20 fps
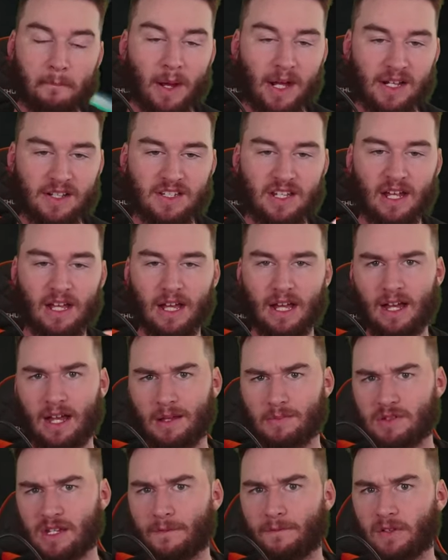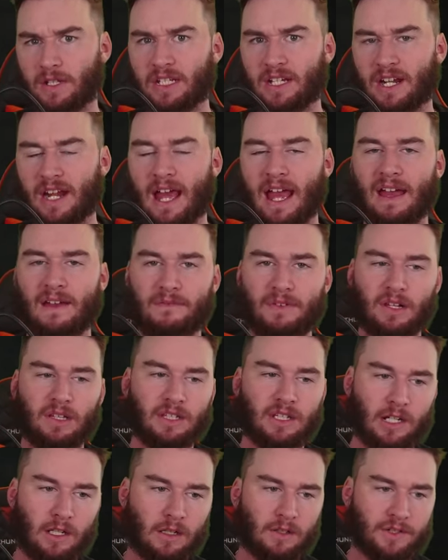but uh, I'm definitely going to have
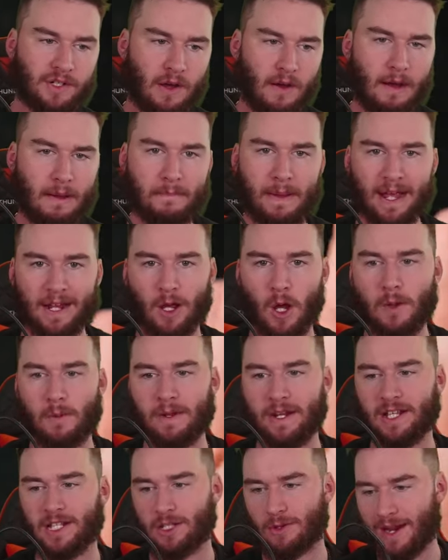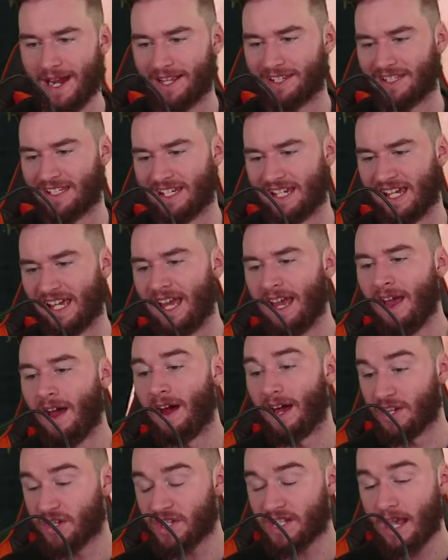little nine-pack openings throughout the year.
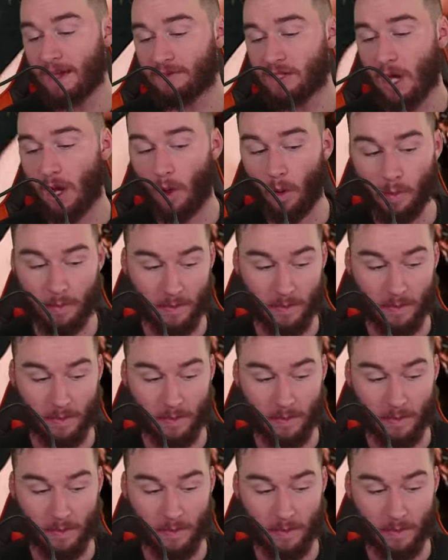I just have to hold